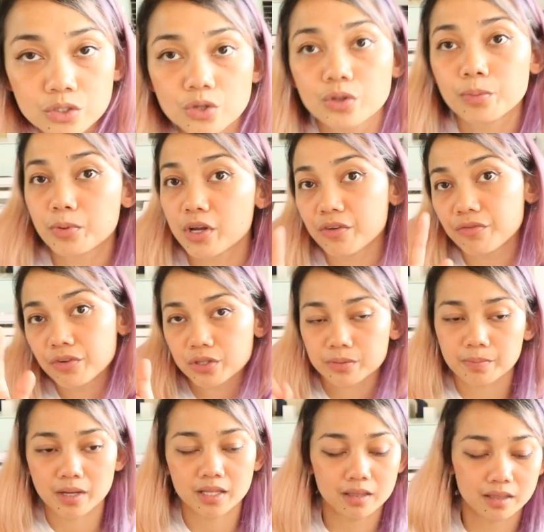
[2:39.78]
So the
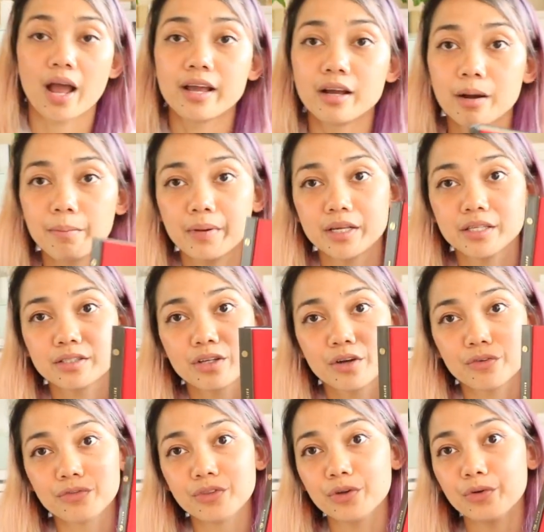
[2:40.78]
previous month I got
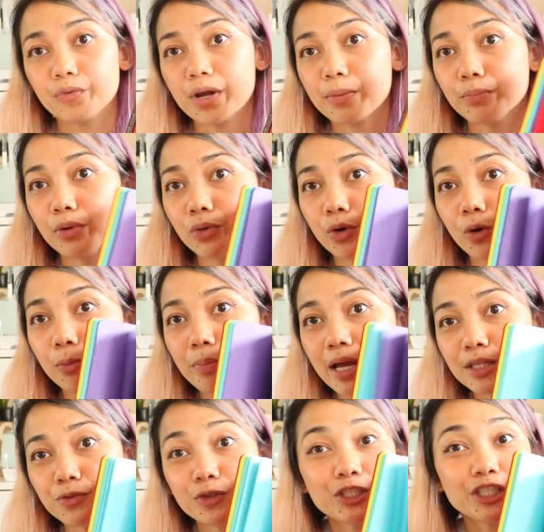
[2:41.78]
myself the rainbow
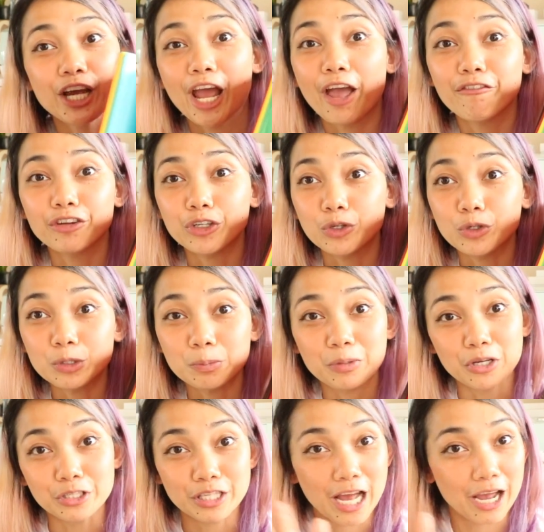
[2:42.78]
notepads, which I haven't used
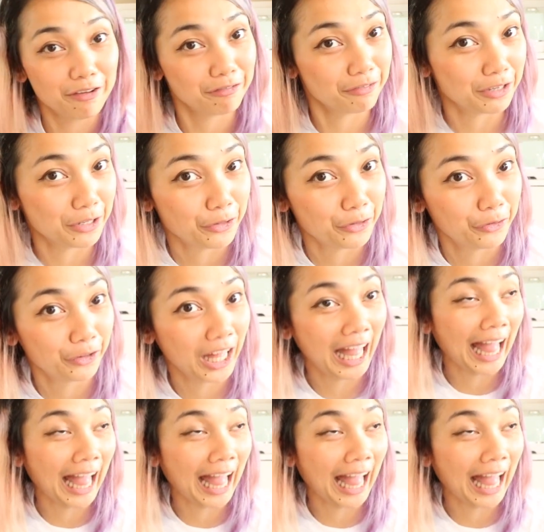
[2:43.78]
because I feel